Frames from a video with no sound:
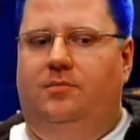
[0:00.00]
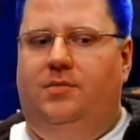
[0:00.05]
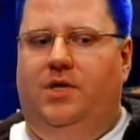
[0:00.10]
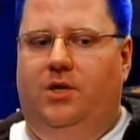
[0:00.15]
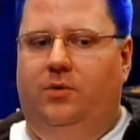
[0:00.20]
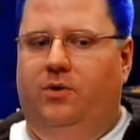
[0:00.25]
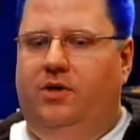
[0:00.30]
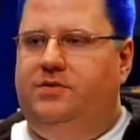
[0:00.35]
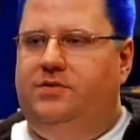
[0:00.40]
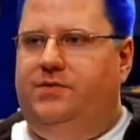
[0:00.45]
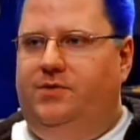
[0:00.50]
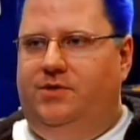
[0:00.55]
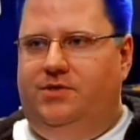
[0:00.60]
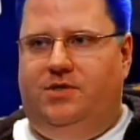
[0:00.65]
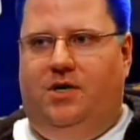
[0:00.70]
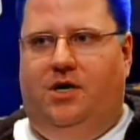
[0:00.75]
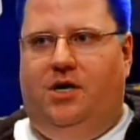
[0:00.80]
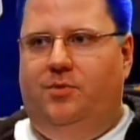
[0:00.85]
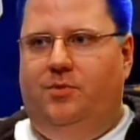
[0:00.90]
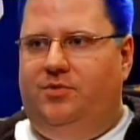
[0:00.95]
He works for a
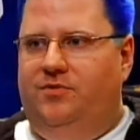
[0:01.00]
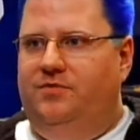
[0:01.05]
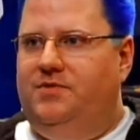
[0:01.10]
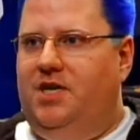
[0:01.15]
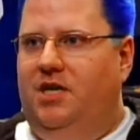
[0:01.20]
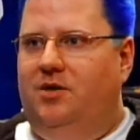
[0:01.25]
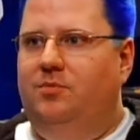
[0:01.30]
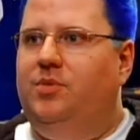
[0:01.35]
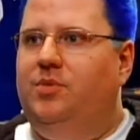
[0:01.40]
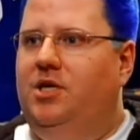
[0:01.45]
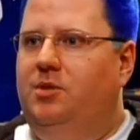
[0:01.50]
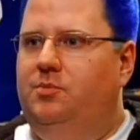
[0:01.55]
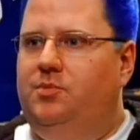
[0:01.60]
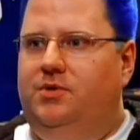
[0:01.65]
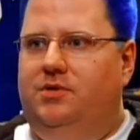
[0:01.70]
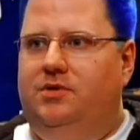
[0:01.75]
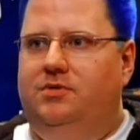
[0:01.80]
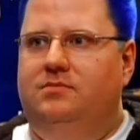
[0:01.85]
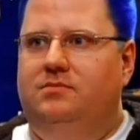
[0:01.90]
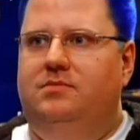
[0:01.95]
startup of 10
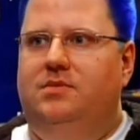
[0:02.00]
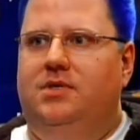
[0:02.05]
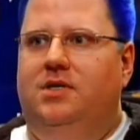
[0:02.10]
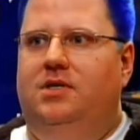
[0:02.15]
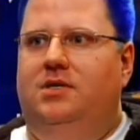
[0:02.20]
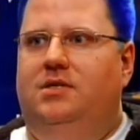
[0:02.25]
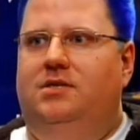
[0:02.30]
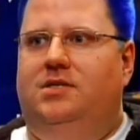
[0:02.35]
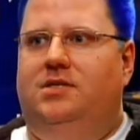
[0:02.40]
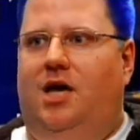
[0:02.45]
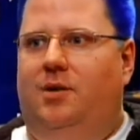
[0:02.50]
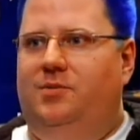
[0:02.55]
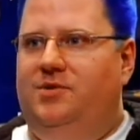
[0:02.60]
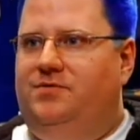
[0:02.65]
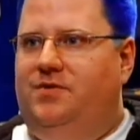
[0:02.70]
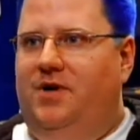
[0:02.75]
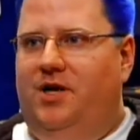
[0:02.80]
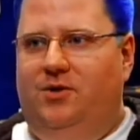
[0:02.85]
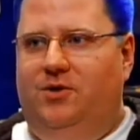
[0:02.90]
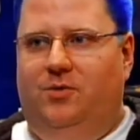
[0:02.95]
people. Thomas
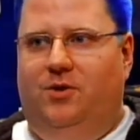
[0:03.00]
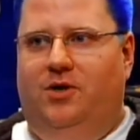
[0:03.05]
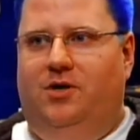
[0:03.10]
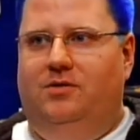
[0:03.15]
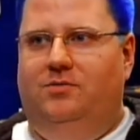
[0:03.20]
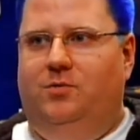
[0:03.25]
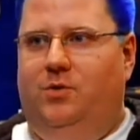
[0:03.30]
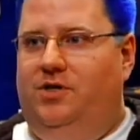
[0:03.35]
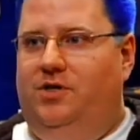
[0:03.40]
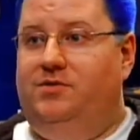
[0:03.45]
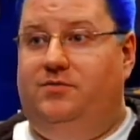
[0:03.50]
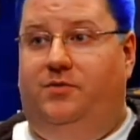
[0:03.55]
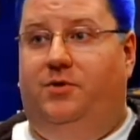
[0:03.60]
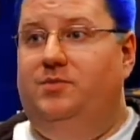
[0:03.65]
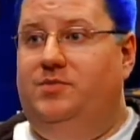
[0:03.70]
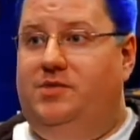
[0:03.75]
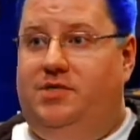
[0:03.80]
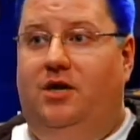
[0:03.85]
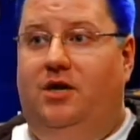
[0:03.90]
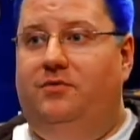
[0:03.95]
Vanderwall works for
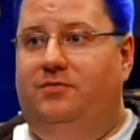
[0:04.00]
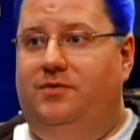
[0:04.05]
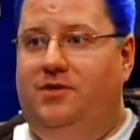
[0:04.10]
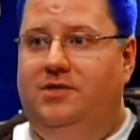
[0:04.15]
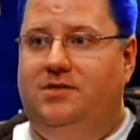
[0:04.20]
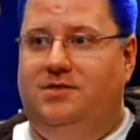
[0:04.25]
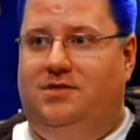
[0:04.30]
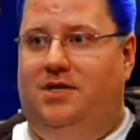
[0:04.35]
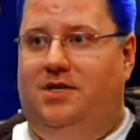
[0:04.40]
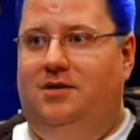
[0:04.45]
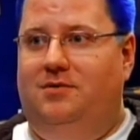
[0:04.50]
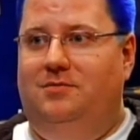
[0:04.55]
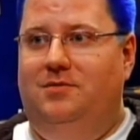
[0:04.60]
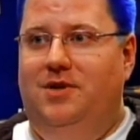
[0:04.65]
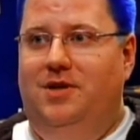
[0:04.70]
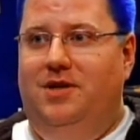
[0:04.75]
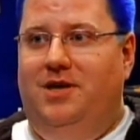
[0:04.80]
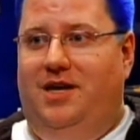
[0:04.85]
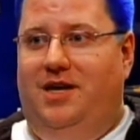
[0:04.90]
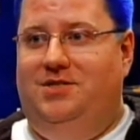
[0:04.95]
himself. He is a
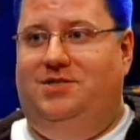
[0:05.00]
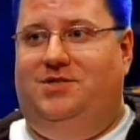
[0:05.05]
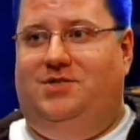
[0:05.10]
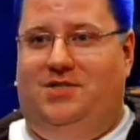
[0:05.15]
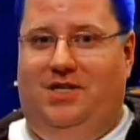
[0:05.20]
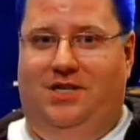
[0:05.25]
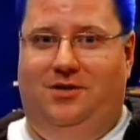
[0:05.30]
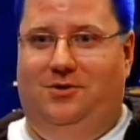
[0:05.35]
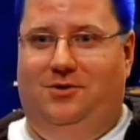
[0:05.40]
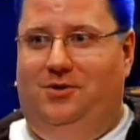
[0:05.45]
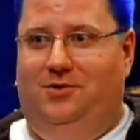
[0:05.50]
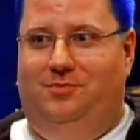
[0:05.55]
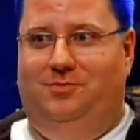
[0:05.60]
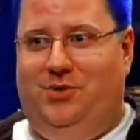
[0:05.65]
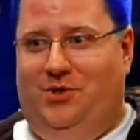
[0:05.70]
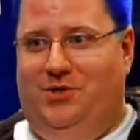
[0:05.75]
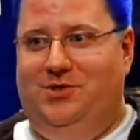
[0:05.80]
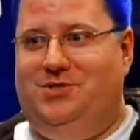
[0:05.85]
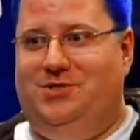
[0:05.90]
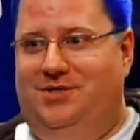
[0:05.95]
single
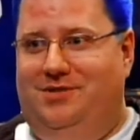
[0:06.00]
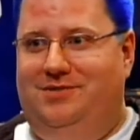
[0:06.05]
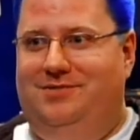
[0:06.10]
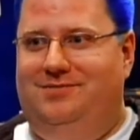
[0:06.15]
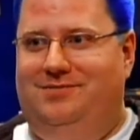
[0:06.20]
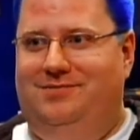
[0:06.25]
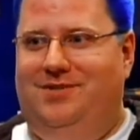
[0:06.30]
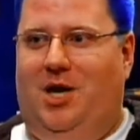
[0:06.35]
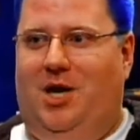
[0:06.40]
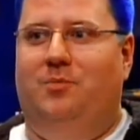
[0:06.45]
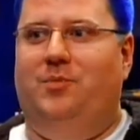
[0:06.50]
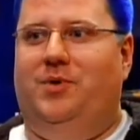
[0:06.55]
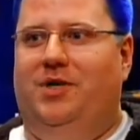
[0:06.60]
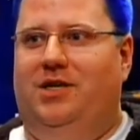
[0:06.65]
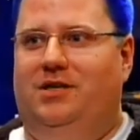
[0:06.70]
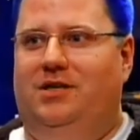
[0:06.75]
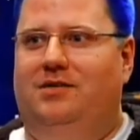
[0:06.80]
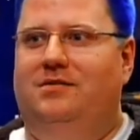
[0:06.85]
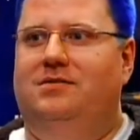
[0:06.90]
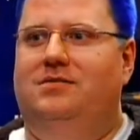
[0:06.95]
person
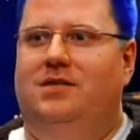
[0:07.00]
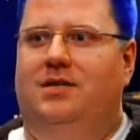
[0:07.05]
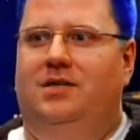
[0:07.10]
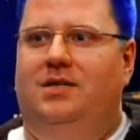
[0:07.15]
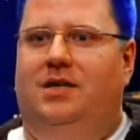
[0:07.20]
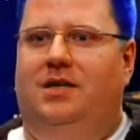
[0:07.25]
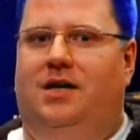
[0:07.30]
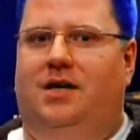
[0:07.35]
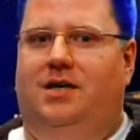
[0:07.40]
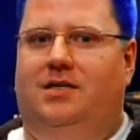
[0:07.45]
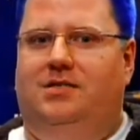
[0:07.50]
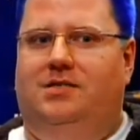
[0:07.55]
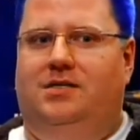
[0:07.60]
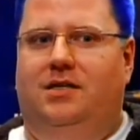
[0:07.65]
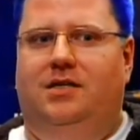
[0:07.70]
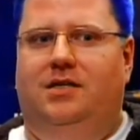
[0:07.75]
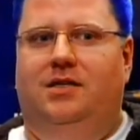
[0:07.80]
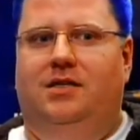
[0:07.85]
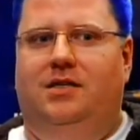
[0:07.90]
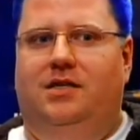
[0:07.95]
company.
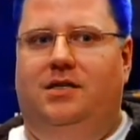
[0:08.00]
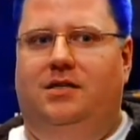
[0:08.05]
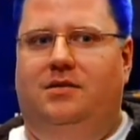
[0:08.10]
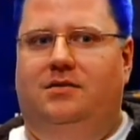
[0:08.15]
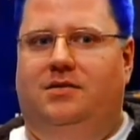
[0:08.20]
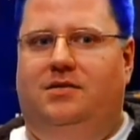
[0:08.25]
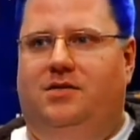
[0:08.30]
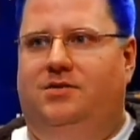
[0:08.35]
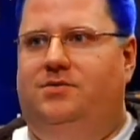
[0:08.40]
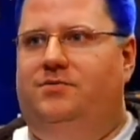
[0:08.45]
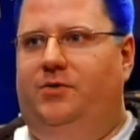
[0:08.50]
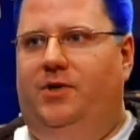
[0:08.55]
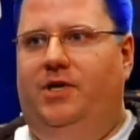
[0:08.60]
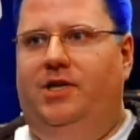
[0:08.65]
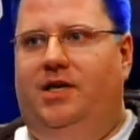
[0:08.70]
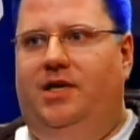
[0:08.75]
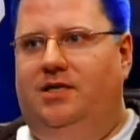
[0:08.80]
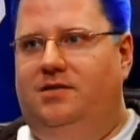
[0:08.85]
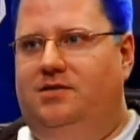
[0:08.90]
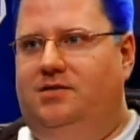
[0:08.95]
Cindy Lee does
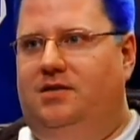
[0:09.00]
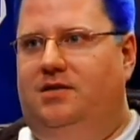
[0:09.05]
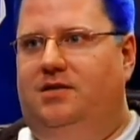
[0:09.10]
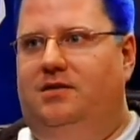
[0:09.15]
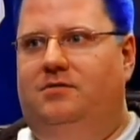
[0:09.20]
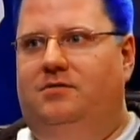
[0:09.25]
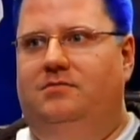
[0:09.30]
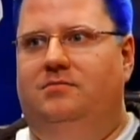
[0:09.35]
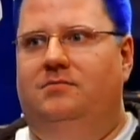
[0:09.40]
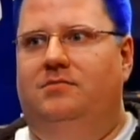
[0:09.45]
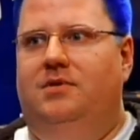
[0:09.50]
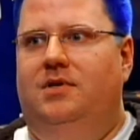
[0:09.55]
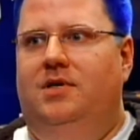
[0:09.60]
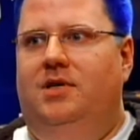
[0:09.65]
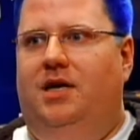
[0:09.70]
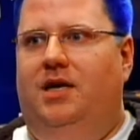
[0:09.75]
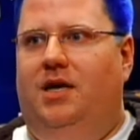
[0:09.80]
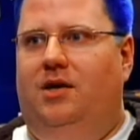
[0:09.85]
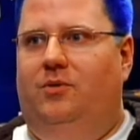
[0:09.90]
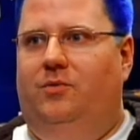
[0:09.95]
freelancing
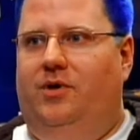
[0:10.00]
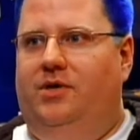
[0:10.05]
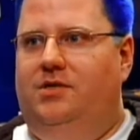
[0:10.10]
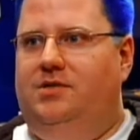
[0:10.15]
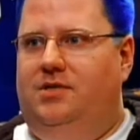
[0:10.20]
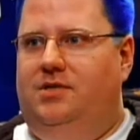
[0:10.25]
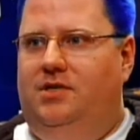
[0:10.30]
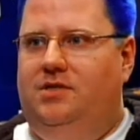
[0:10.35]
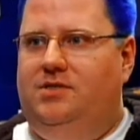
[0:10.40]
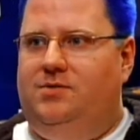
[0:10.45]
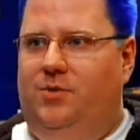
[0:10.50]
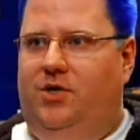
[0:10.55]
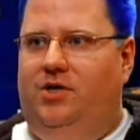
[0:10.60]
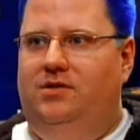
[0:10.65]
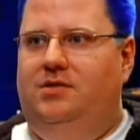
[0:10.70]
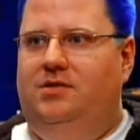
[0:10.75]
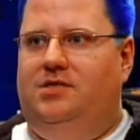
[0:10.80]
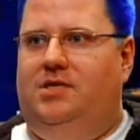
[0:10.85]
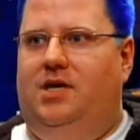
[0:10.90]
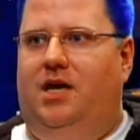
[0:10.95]
and works in a small
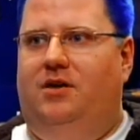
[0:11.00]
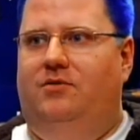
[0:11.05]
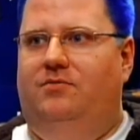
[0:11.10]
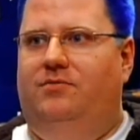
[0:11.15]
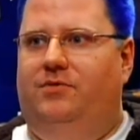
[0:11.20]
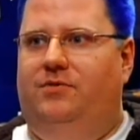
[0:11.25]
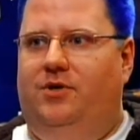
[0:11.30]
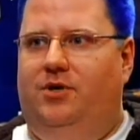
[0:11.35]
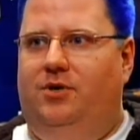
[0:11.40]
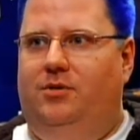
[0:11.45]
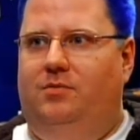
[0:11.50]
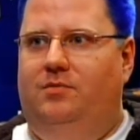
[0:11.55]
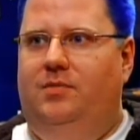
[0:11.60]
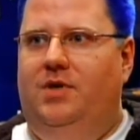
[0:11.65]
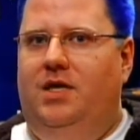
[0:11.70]
design firm.